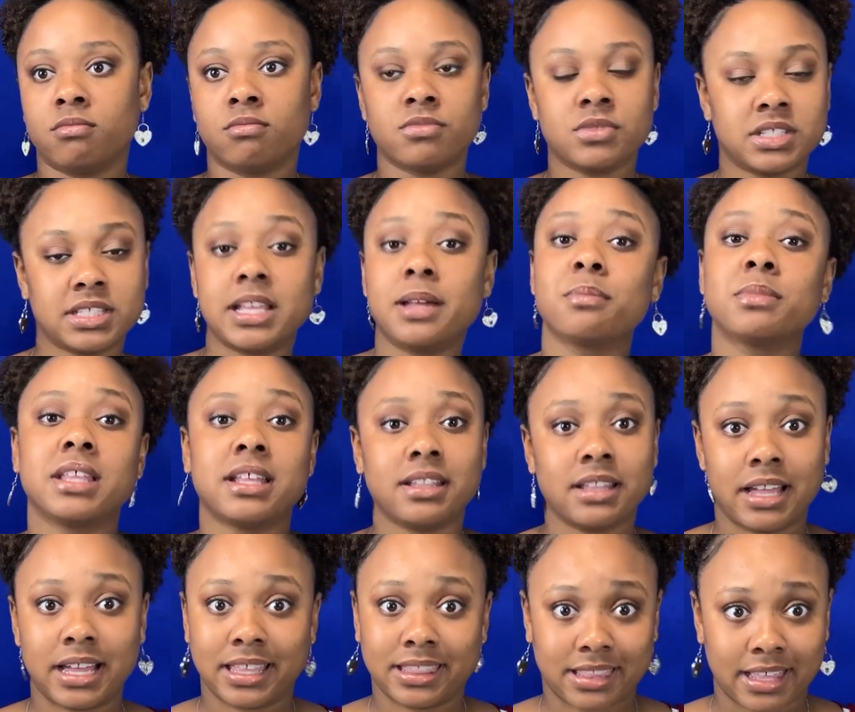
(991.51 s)
something
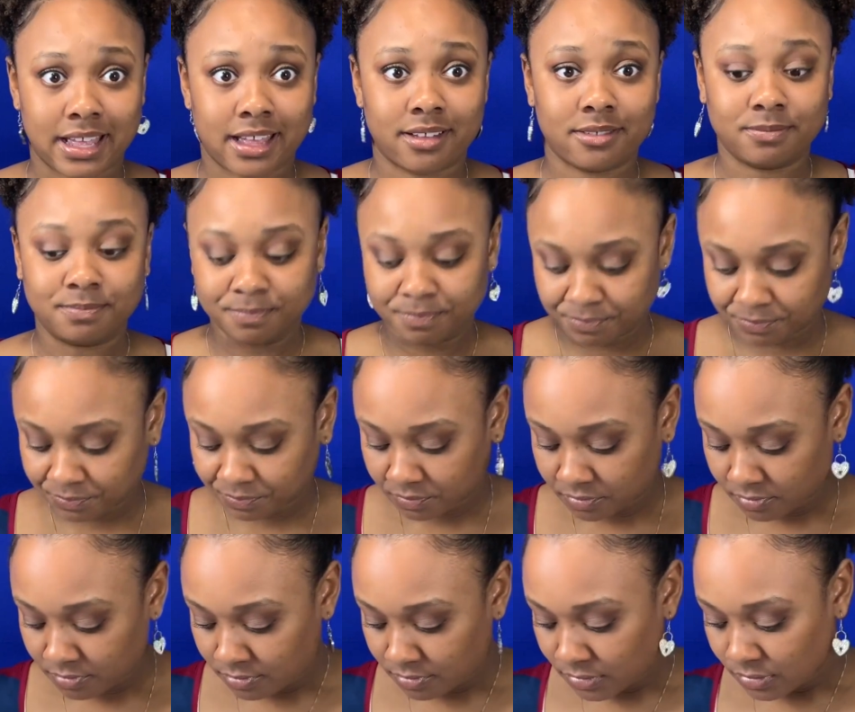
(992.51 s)
like that.
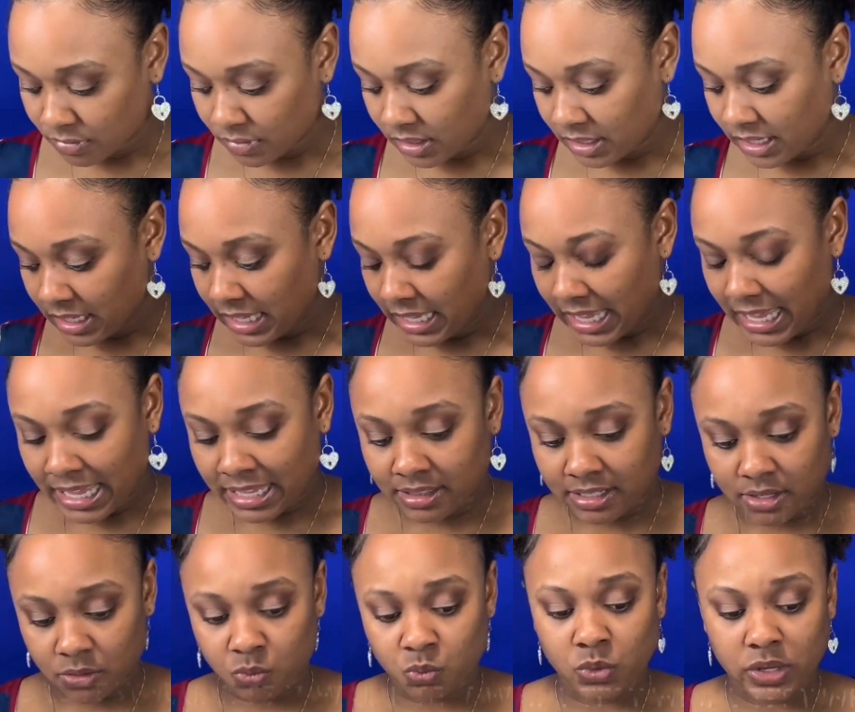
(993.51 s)
And
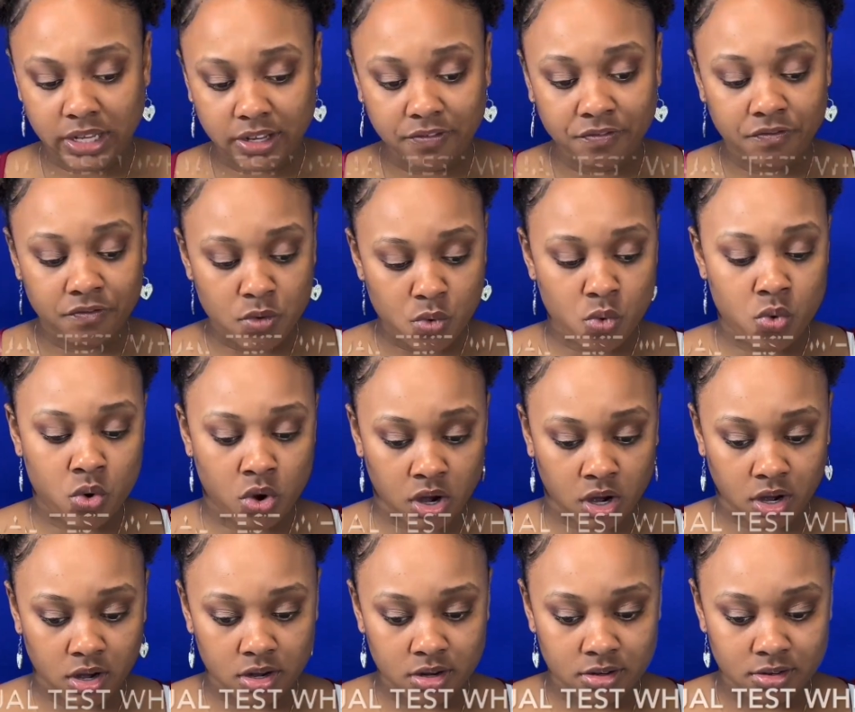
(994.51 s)
then week
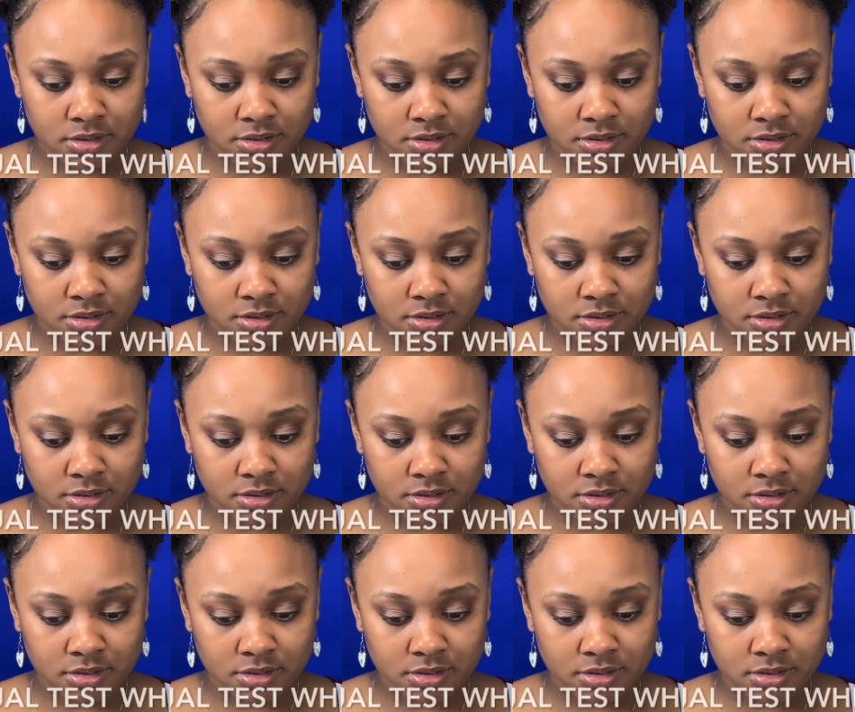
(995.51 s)
4,